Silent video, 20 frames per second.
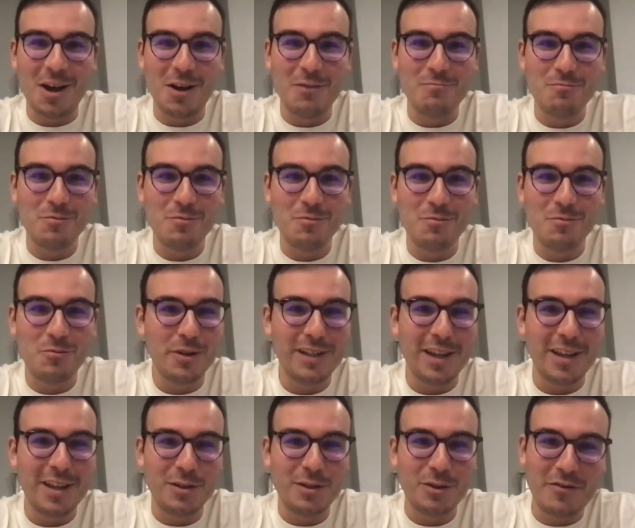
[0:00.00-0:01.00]
We
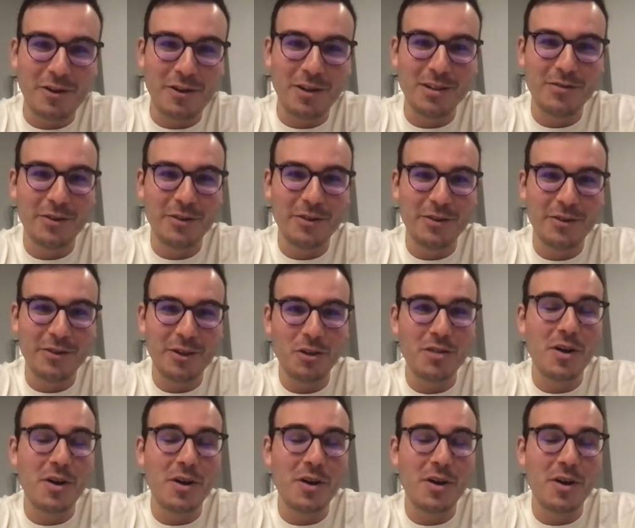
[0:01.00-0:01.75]
always say this on every interview.